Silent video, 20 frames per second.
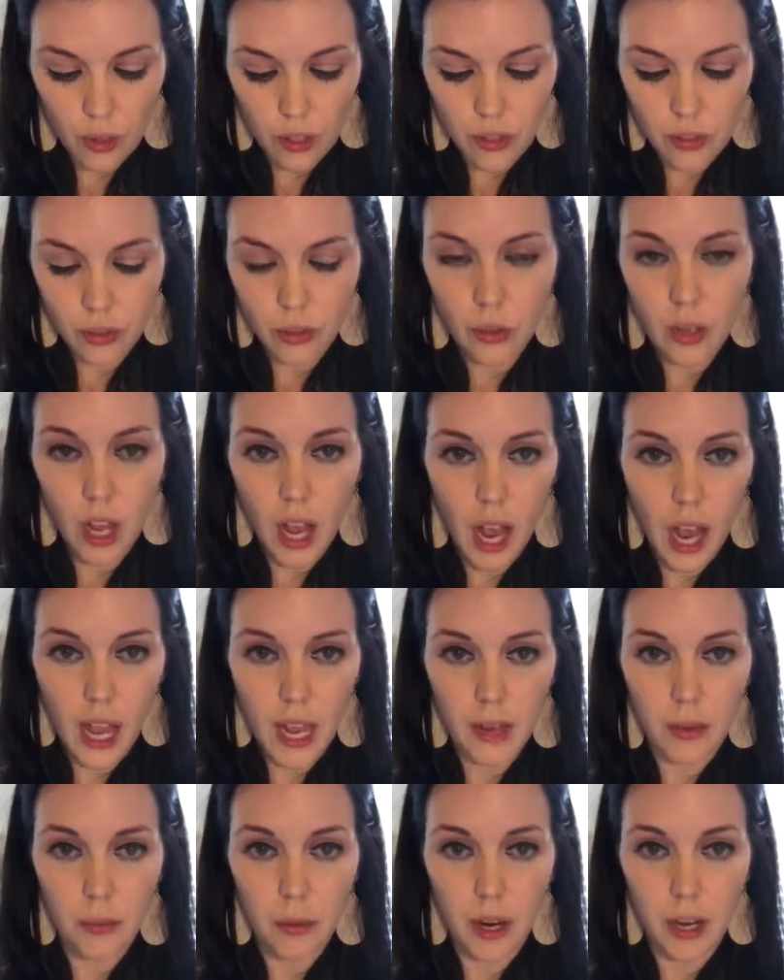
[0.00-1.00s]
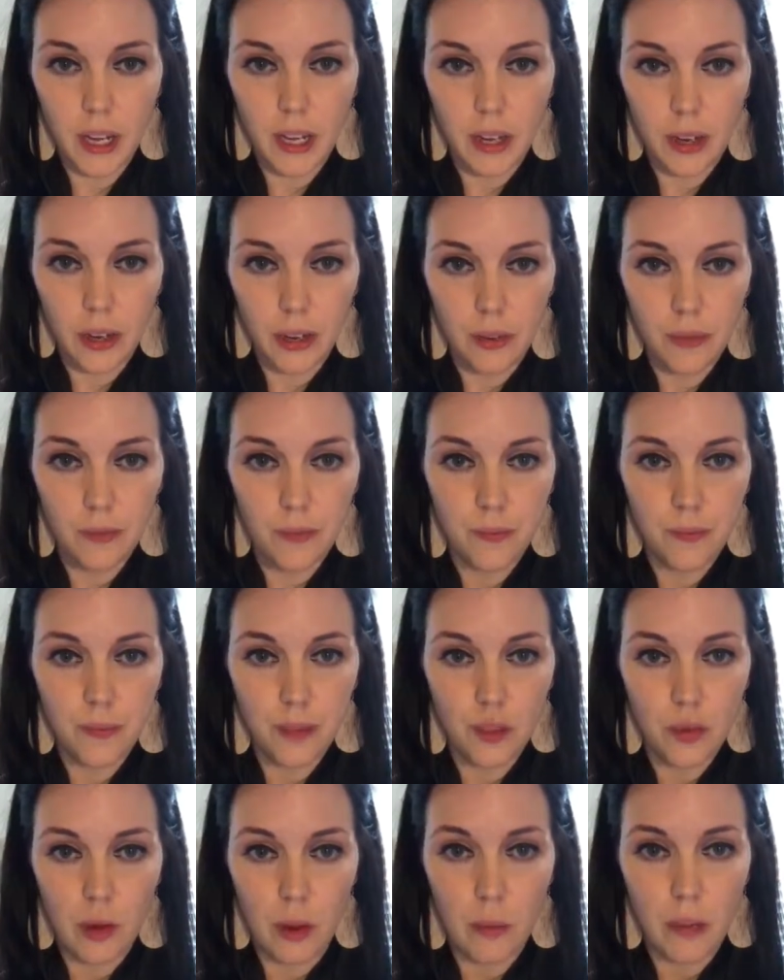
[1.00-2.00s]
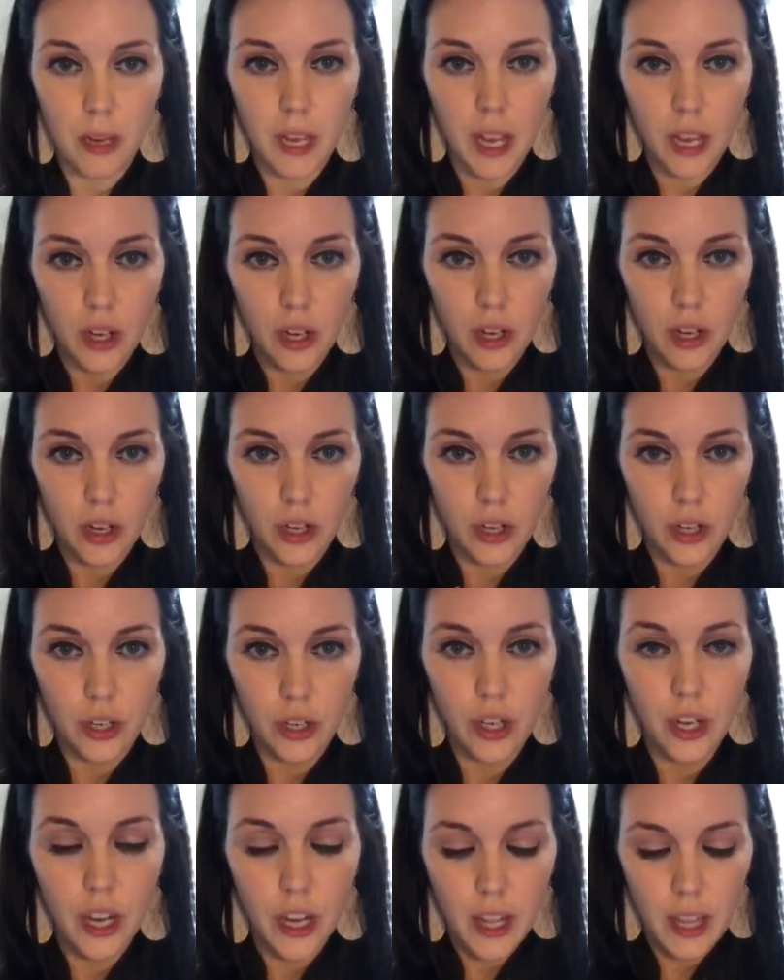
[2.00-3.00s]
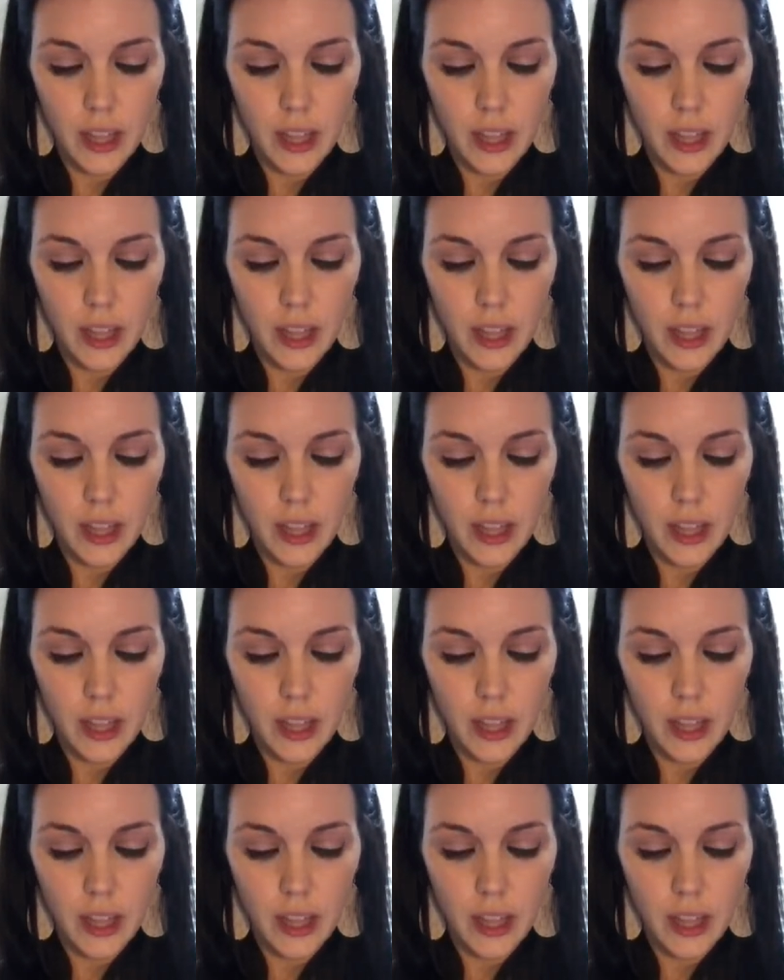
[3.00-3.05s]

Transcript: this little guy right here, ceramic egg cooker